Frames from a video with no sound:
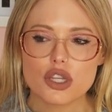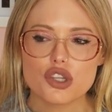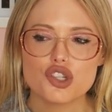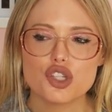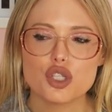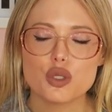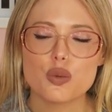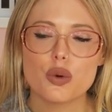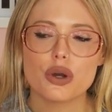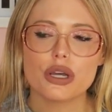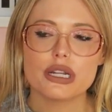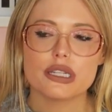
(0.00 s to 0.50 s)

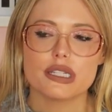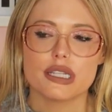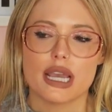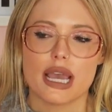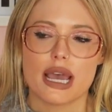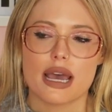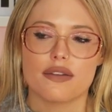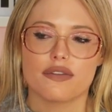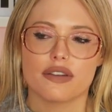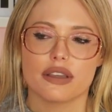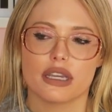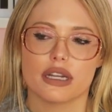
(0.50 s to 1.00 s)
she wanted to
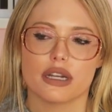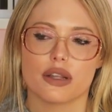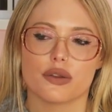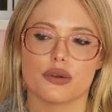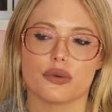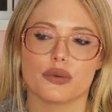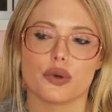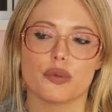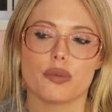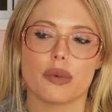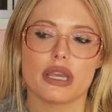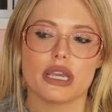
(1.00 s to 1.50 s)
have like
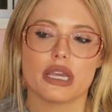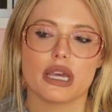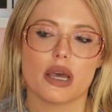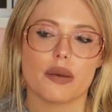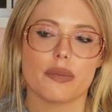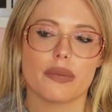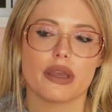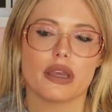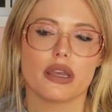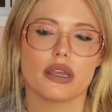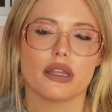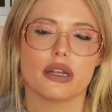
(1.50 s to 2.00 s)
another roommate
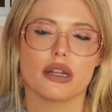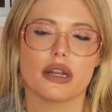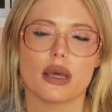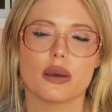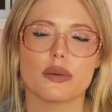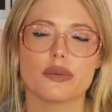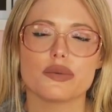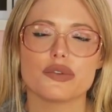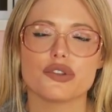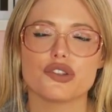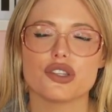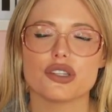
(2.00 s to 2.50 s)
come in, and
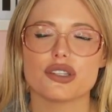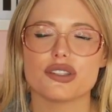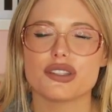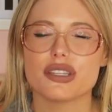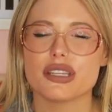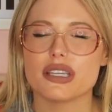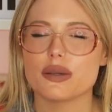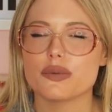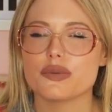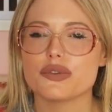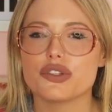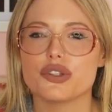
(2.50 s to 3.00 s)
I was just
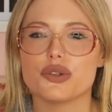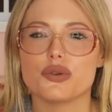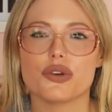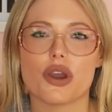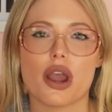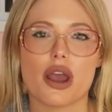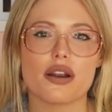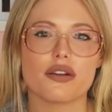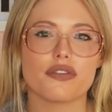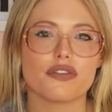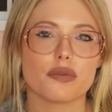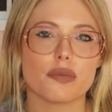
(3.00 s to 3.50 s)
like, it was too
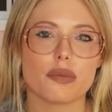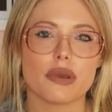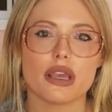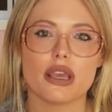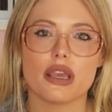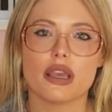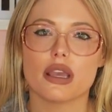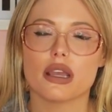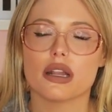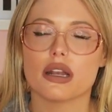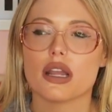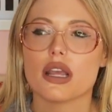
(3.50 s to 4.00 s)
crowded for
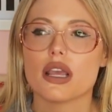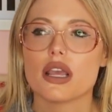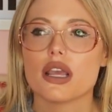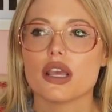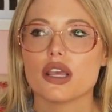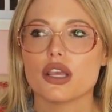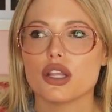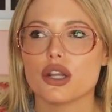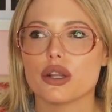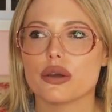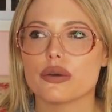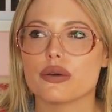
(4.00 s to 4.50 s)
me, and
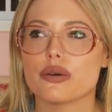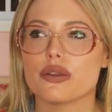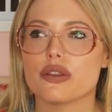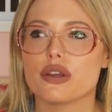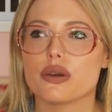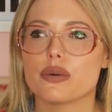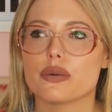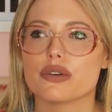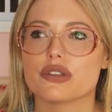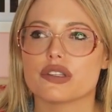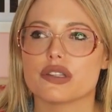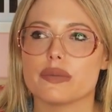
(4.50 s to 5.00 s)
you know,
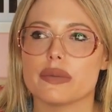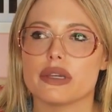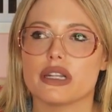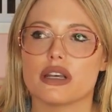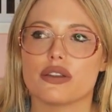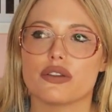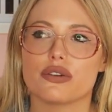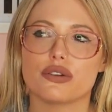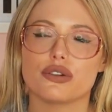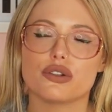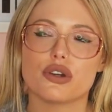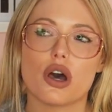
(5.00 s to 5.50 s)
there was gonna be
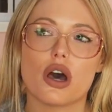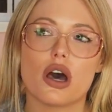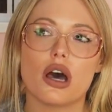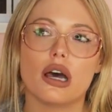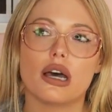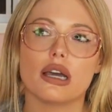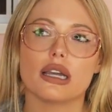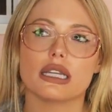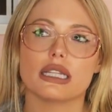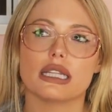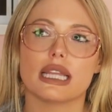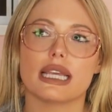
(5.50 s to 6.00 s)
another
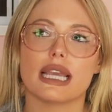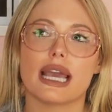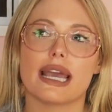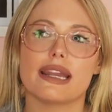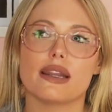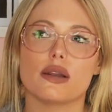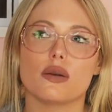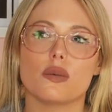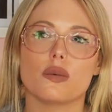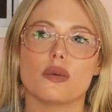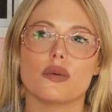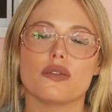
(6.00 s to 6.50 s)
dog, and like I
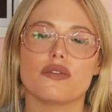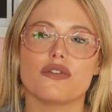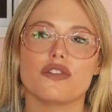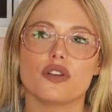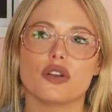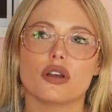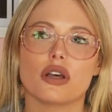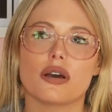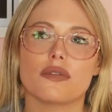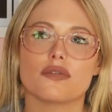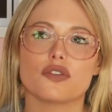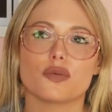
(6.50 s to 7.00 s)
didn't
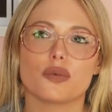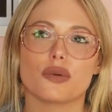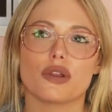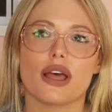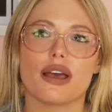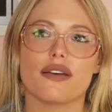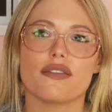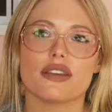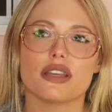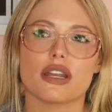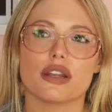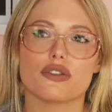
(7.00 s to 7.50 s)
feel comfortable
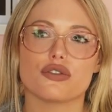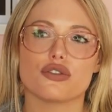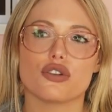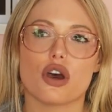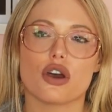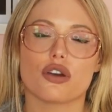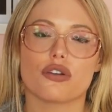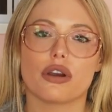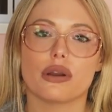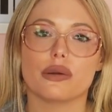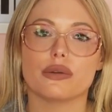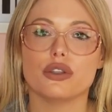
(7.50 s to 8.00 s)
having another
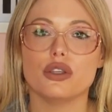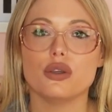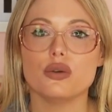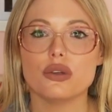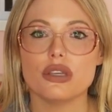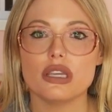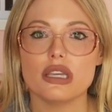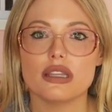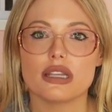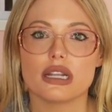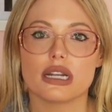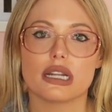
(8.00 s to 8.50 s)
dog around
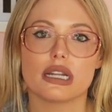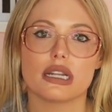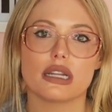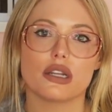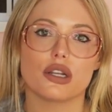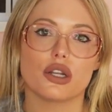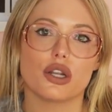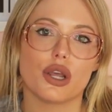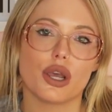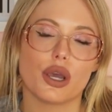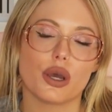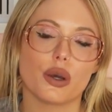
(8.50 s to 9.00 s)
Yuki that I
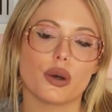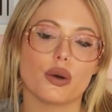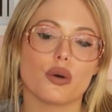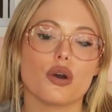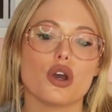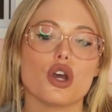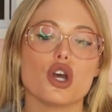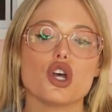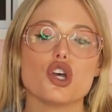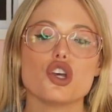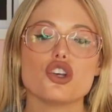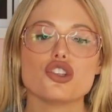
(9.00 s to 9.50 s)
didn't know.
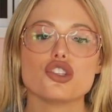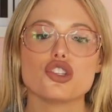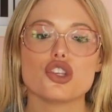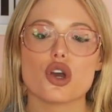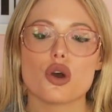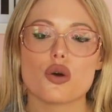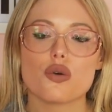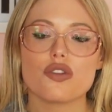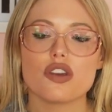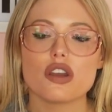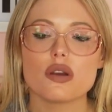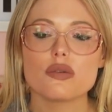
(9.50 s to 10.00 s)

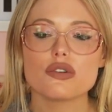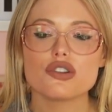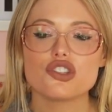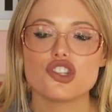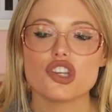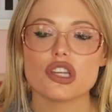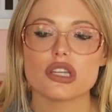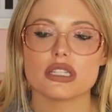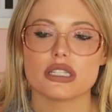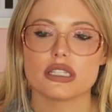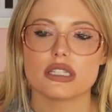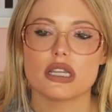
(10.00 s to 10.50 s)
So there was
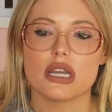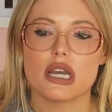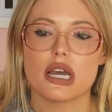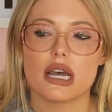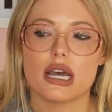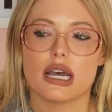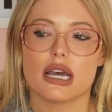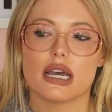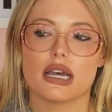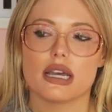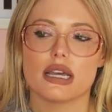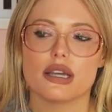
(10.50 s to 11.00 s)
just
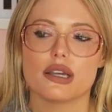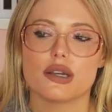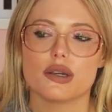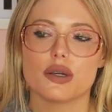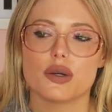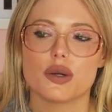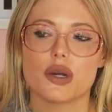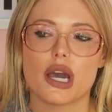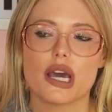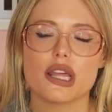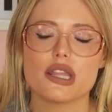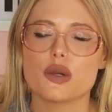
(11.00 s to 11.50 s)
that
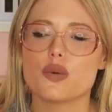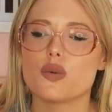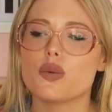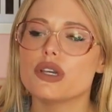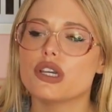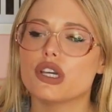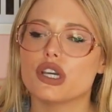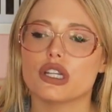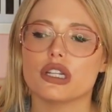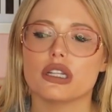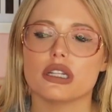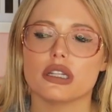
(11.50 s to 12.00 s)
we
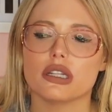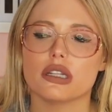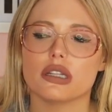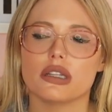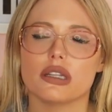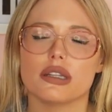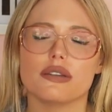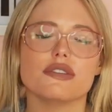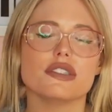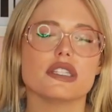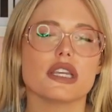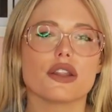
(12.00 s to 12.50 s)
couldn't
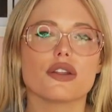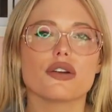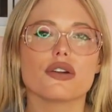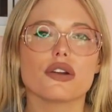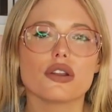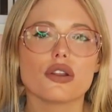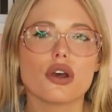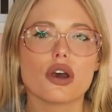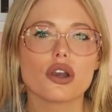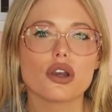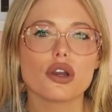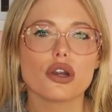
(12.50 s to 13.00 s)
live together
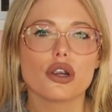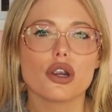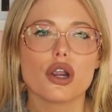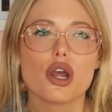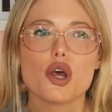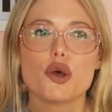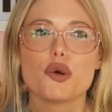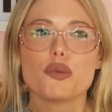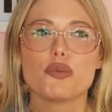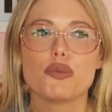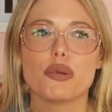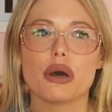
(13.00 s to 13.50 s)
any longer.
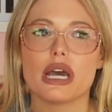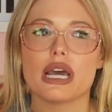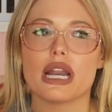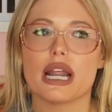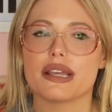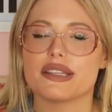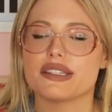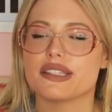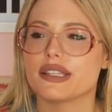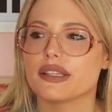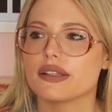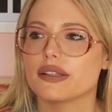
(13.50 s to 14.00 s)
But
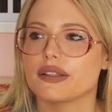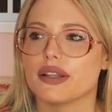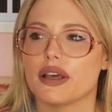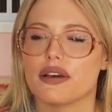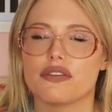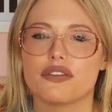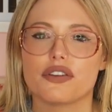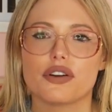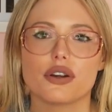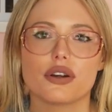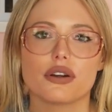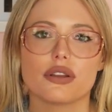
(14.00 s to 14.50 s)
I still
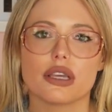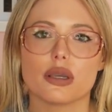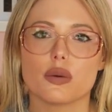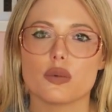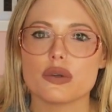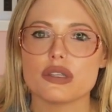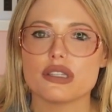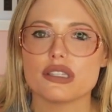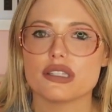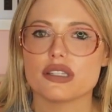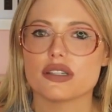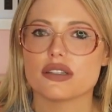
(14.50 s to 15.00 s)
love her. Like
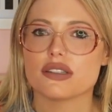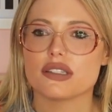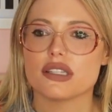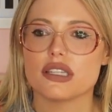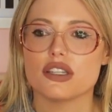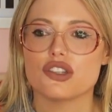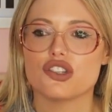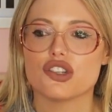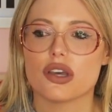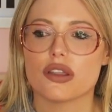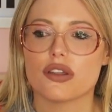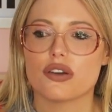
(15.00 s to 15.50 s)
we still see
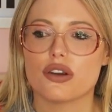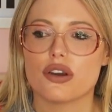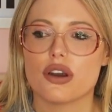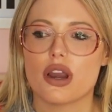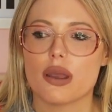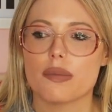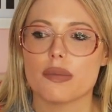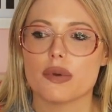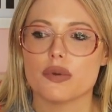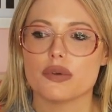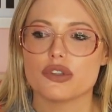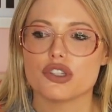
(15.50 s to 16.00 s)
each other.
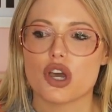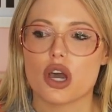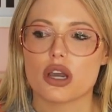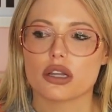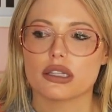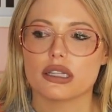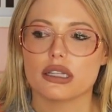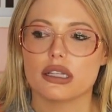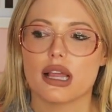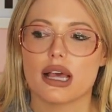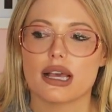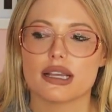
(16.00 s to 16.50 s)
I mean, we
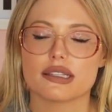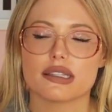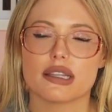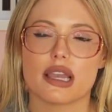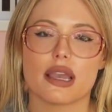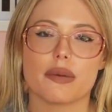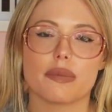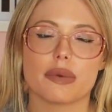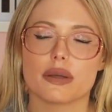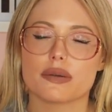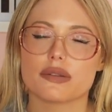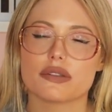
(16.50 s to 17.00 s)
talked like last
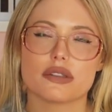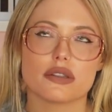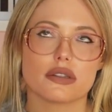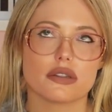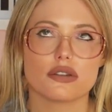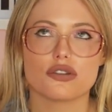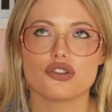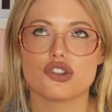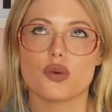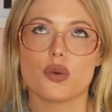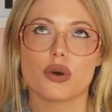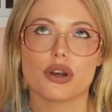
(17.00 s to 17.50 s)
night, but I was like,
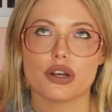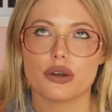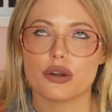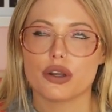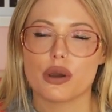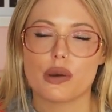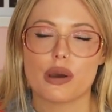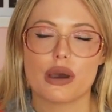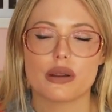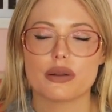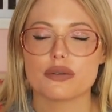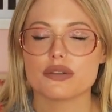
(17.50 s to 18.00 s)
she wanted to
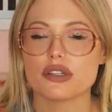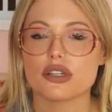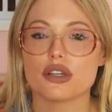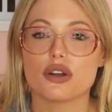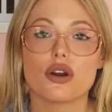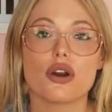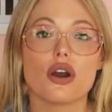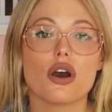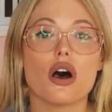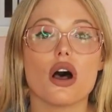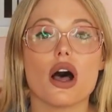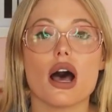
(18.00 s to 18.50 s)
go out. I was like,
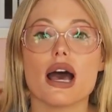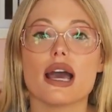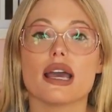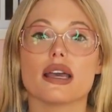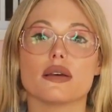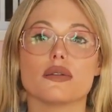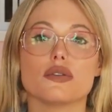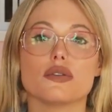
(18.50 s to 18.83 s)
girl,